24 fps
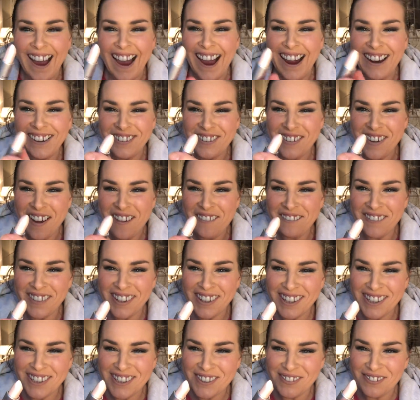I remember
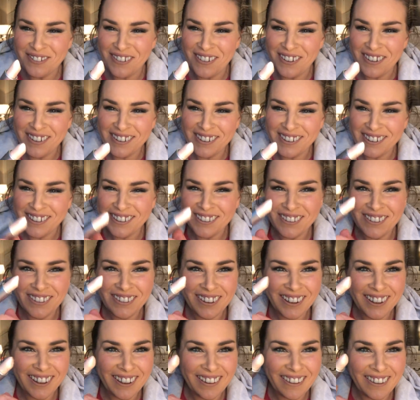this one.
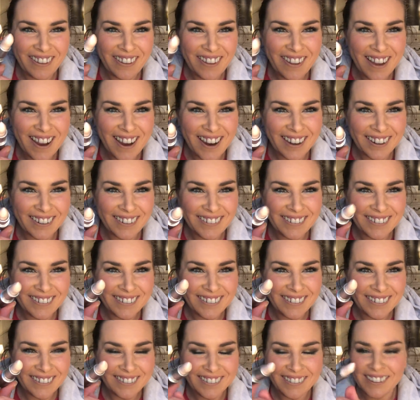Look at that.
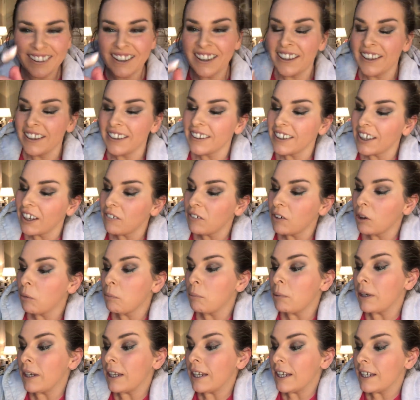
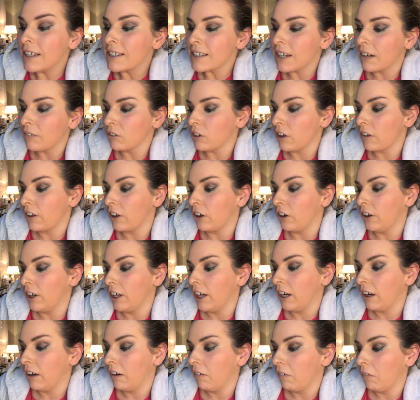Please have nothing on
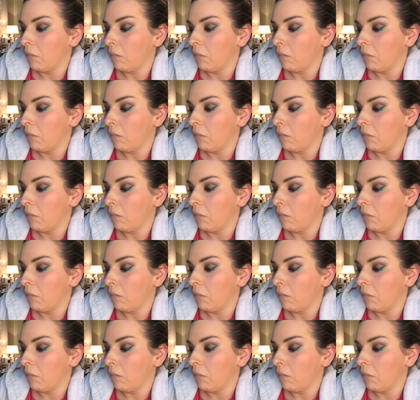it.